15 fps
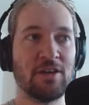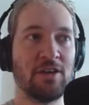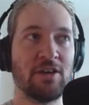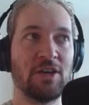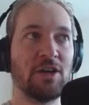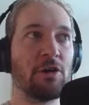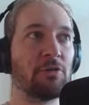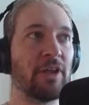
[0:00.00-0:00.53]

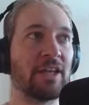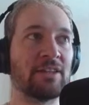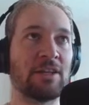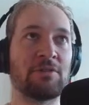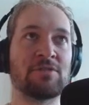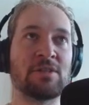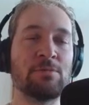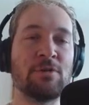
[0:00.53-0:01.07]
you know, like
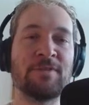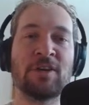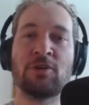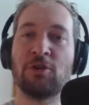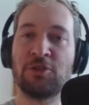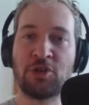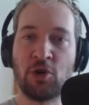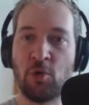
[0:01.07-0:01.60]
there's a movie
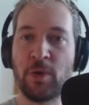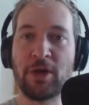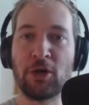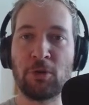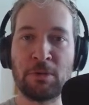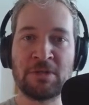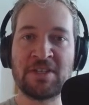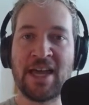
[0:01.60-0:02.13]
called Queer
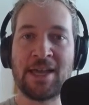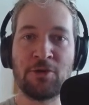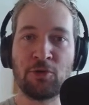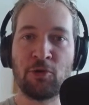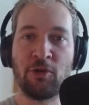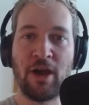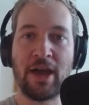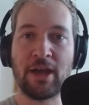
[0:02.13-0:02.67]
with Daniel
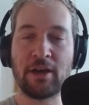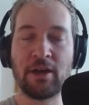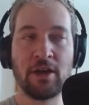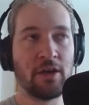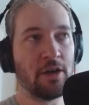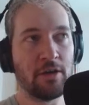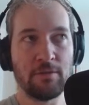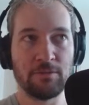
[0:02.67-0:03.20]
Craig.
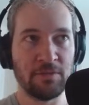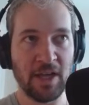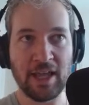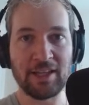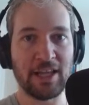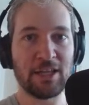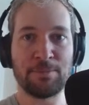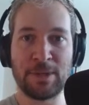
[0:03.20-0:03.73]
Not a
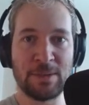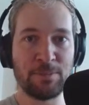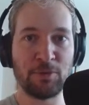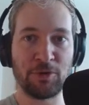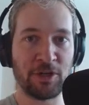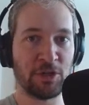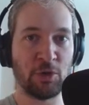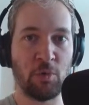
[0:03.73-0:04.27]
lot of people
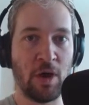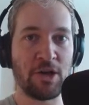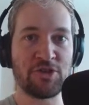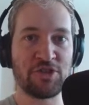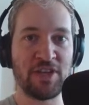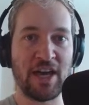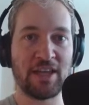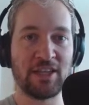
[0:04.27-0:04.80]
are going to
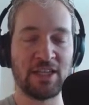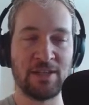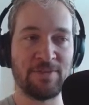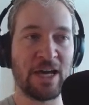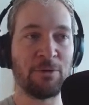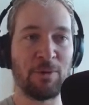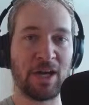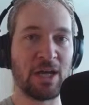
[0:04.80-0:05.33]
watch that. And if
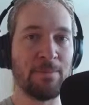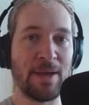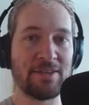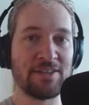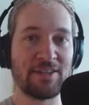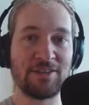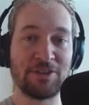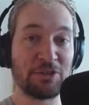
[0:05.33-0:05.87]
I recommend
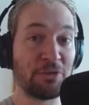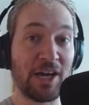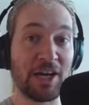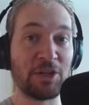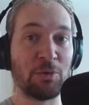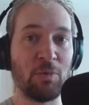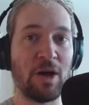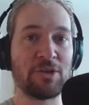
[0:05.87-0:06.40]
it, they're not
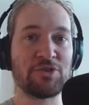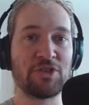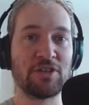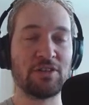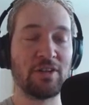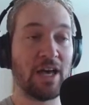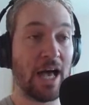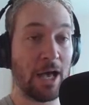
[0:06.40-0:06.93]
going to watch it.
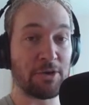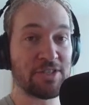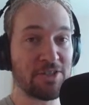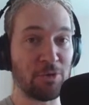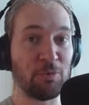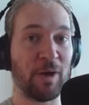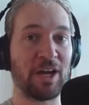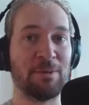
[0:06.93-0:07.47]
I'll
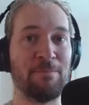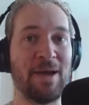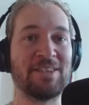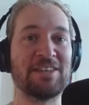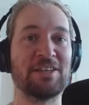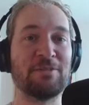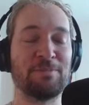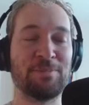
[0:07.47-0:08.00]
still recommend
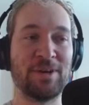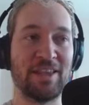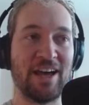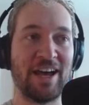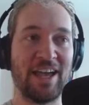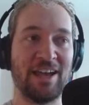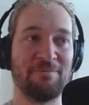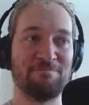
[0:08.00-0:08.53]
it, but
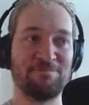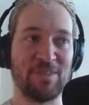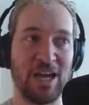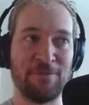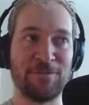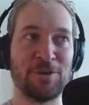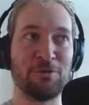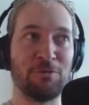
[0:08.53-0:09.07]
I
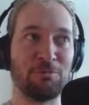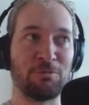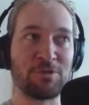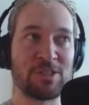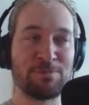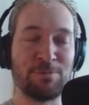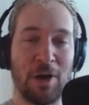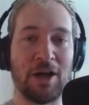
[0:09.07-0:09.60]
feel
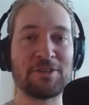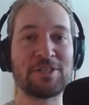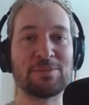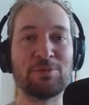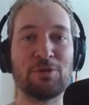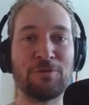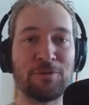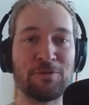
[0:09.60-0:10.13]
responsible for